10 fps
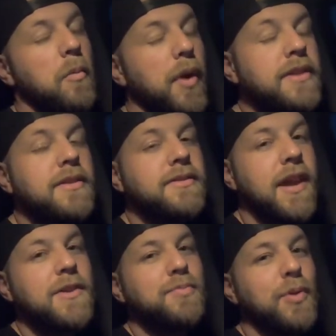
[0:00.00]
Pizza
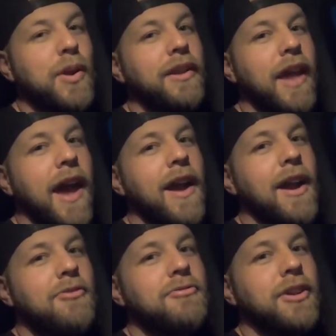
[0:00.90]
sounds pretty
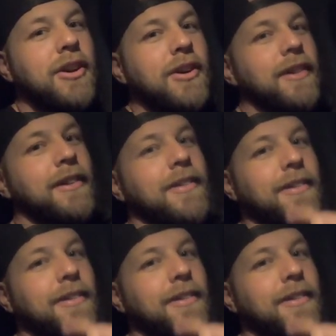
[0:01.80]
daggone good.